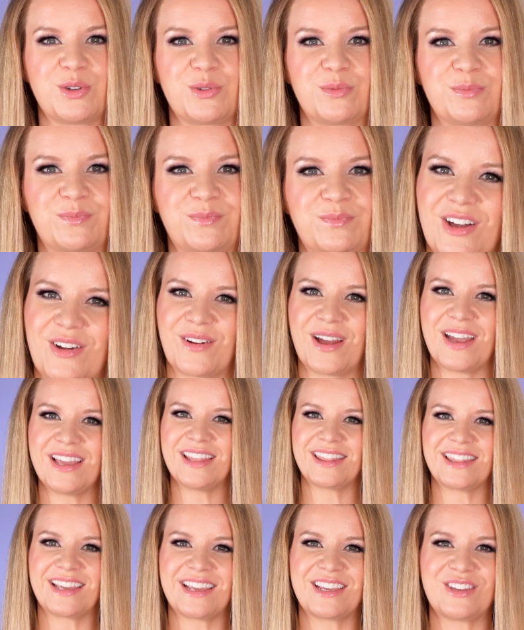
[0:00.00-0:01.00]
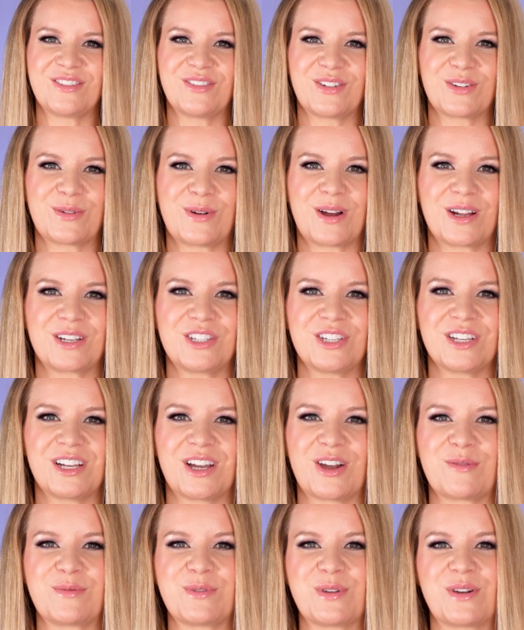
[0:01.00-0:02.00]
All right, thank you for watching. I
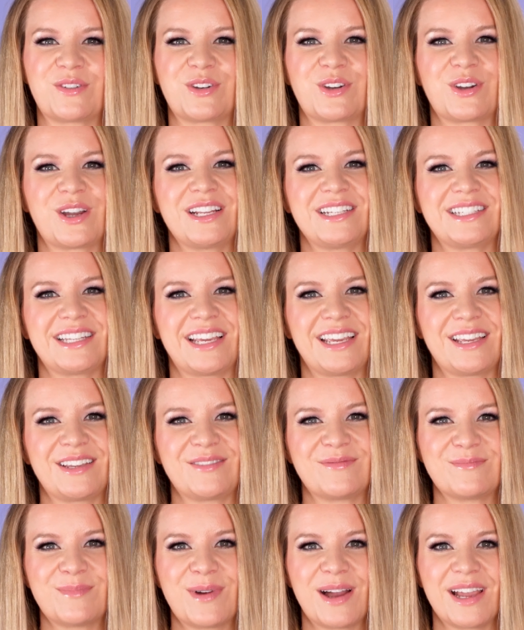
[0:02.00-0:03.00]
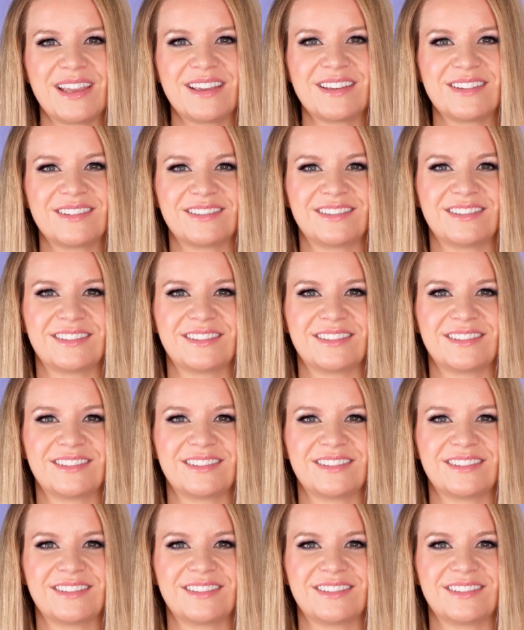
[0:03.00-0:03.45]
hope you have a great day. Bye.